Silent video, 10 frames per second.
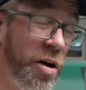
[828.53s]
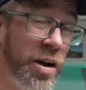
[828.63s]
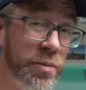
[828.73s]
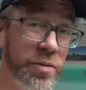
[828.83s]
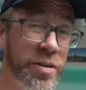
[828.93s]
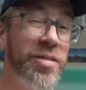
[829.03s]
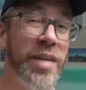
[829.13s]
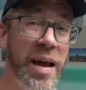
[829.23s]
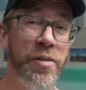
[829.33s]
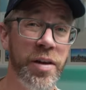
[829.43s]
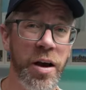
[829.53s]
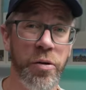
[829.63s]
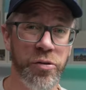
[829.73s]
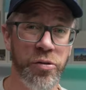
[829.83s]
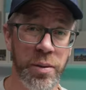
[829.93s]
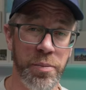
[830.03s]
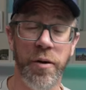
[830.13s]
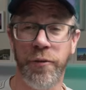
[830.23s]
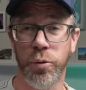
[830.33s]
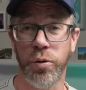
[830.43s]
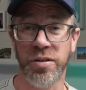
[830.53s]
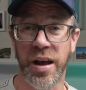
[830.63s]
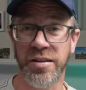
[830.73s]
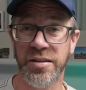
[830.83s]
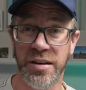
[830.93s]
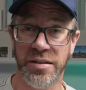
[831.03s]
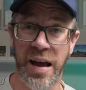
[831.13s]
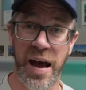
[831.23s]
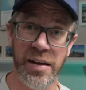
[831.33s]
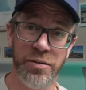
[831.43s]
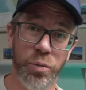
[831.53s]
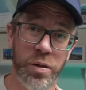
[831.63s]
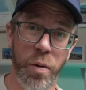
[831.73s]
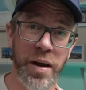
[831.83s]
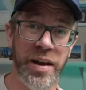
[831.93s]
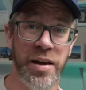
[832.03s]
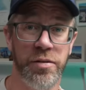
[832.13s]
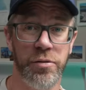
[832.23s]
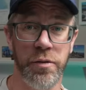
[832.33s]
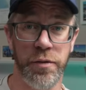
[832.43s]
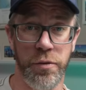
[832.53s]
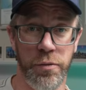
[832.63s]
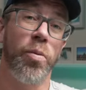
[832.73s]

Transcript: I can safely go on a trip for, say, 6 days with 1 canister of fuel.